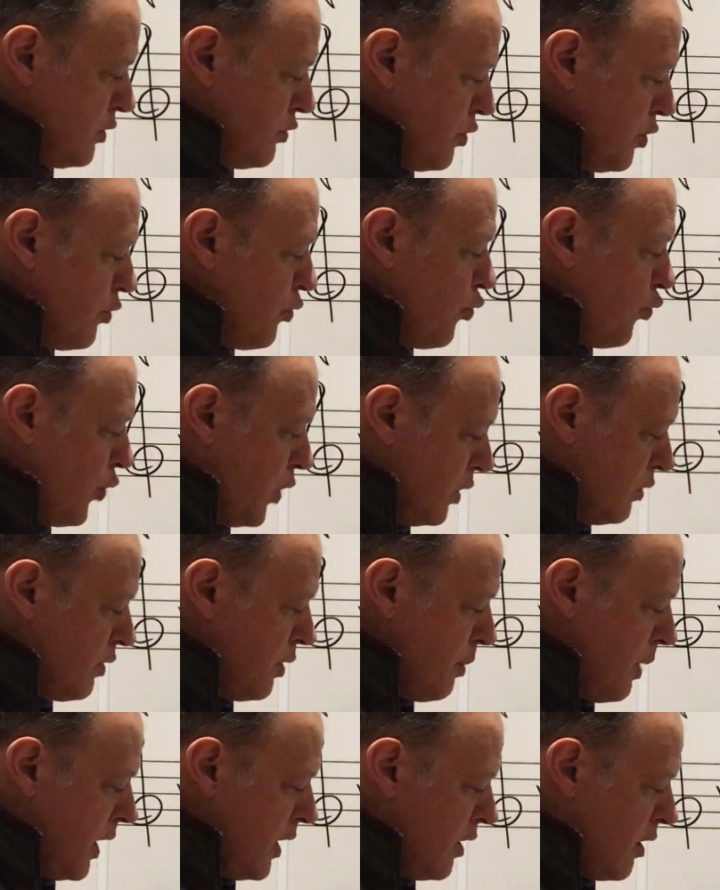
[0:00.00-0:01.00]
root will
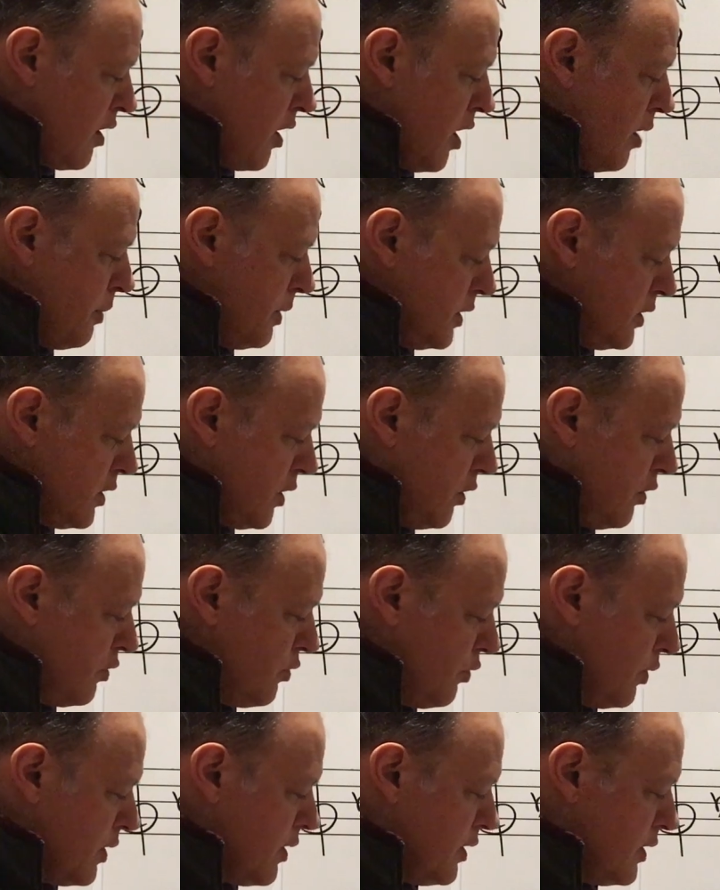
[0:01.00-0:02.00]
remain common tone
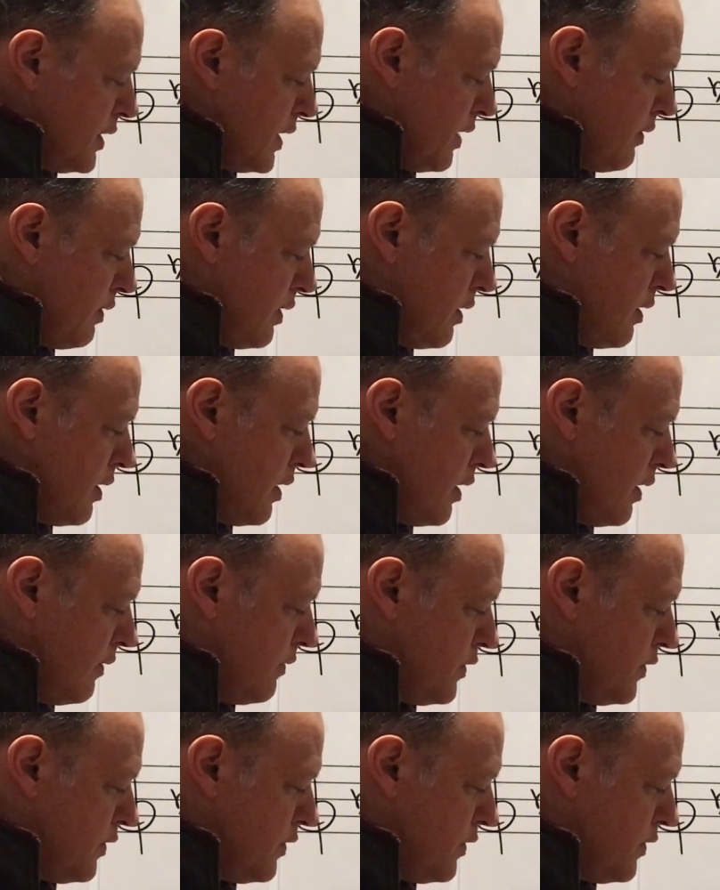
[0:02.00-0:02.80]
with the 7th of